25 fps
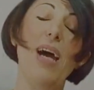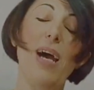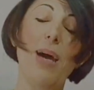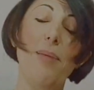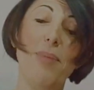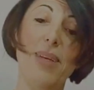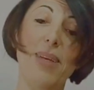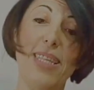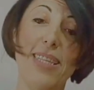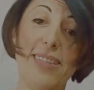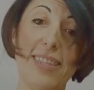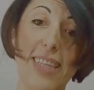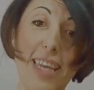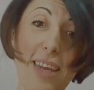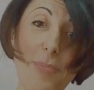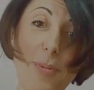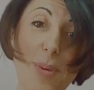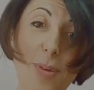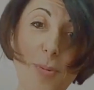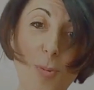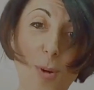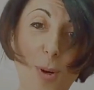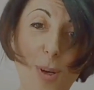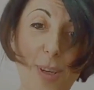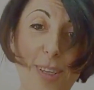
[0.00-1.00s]
mean, they've been
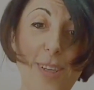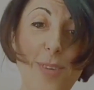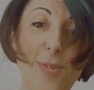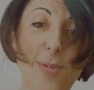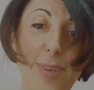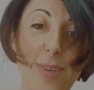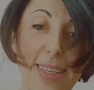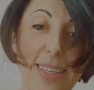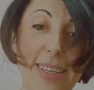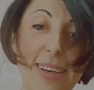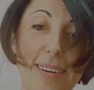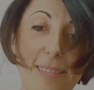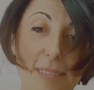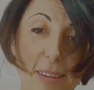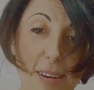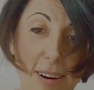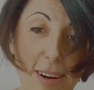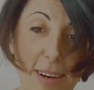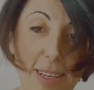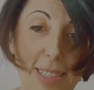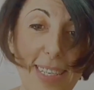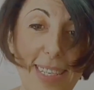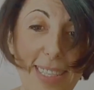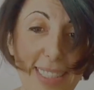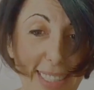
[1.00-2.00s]
working really
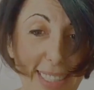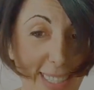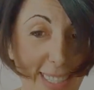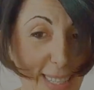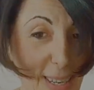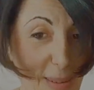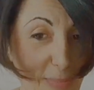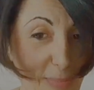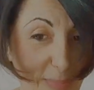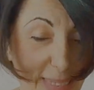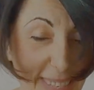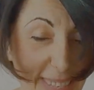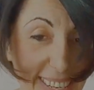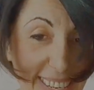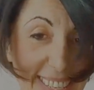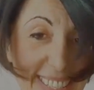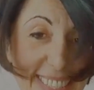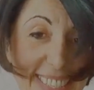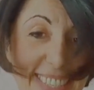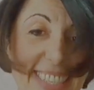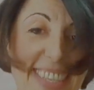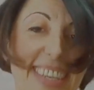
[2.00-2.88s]
hard on this update,